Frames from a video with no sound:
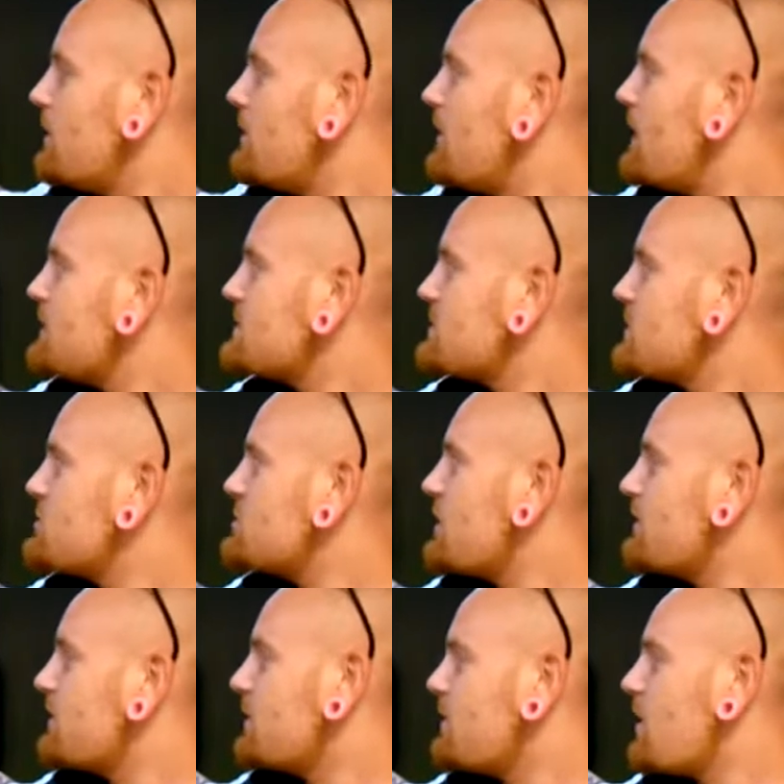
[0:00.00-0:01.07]
Next, I
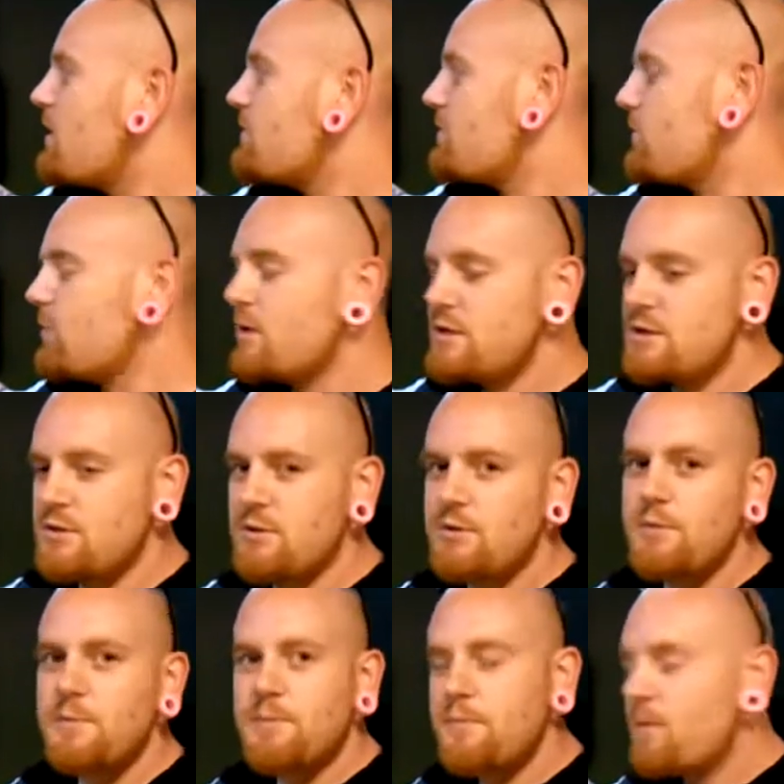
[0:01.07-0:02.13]
shot the Glock 42,